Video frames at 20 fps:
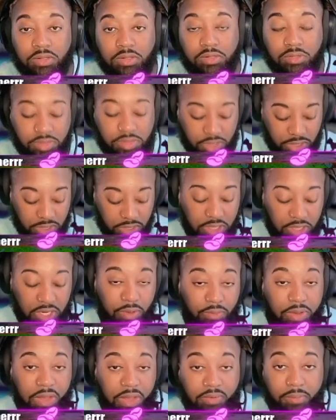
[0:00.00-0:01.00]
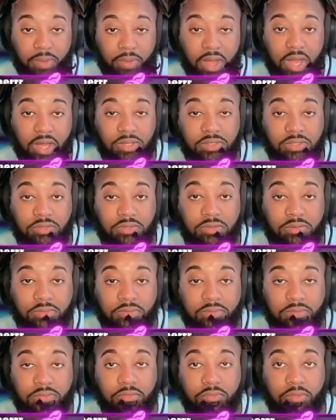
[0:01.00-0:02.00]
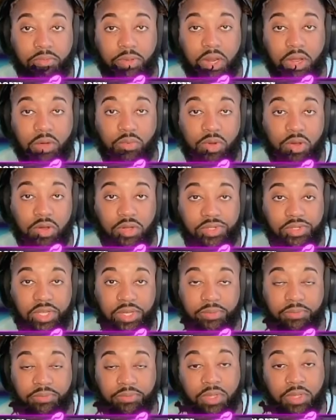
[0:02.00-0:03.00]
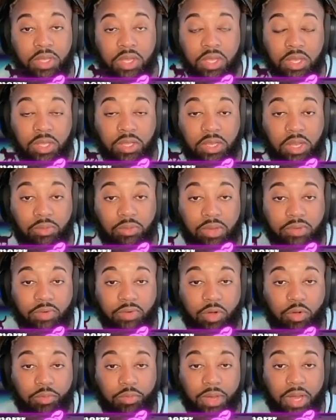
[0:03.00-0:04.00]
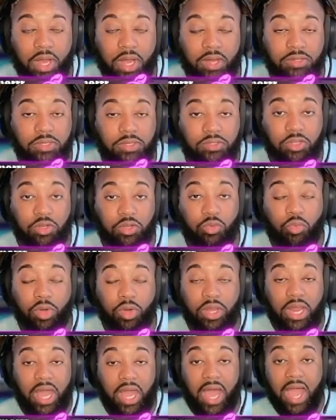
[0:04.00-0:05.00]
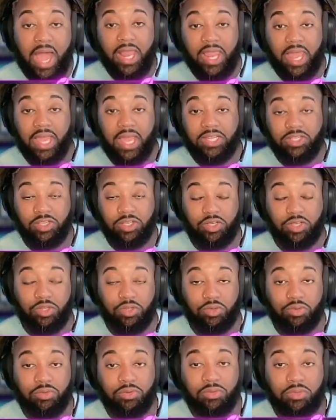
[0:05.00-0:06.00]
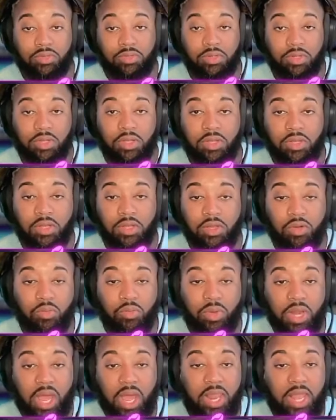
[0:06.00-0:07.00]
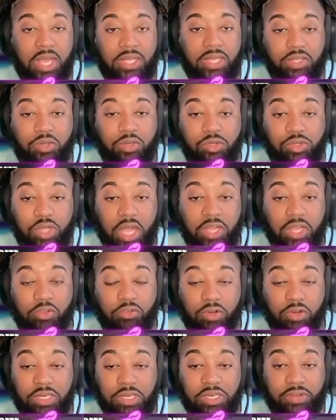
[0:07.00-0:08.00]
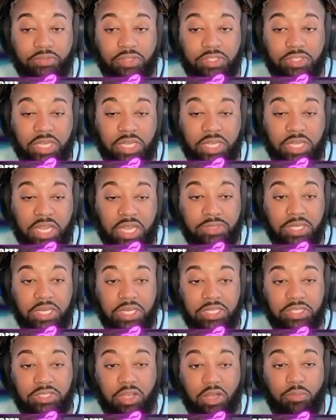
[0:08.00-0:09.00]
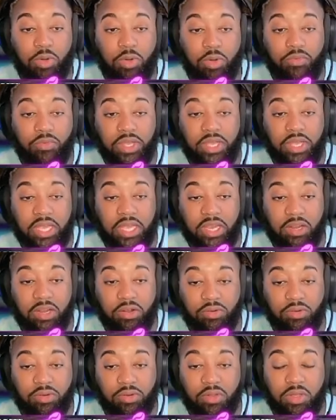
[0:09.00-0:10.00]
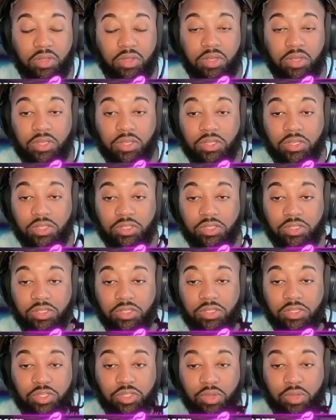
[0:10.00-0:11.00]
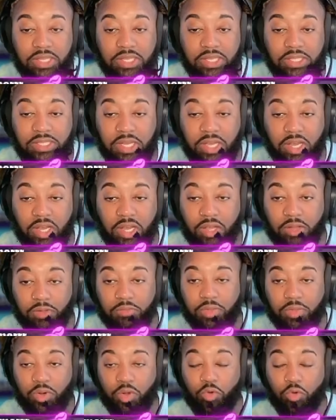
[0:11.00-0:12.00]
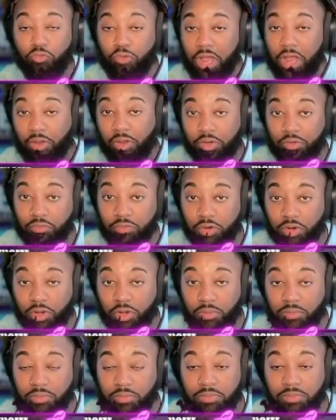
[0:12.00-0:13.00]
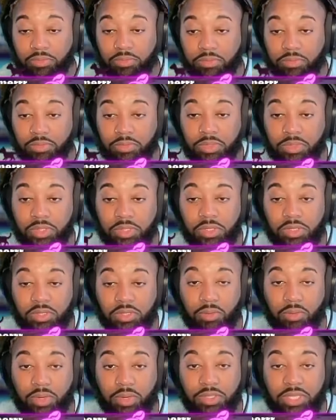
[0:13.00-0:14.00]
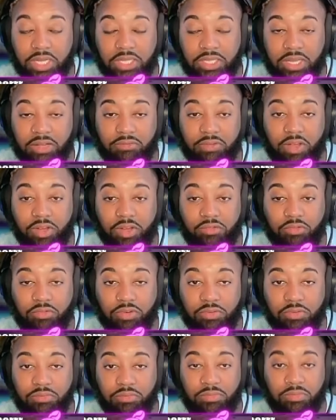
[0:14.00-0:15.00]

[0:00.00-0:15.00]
See, now we have a box. We put our walls up. Now we have a whole box. So what I like to do so I can create different shapes is come over here to like this little rounded room. So I'm gonna take that rounded room.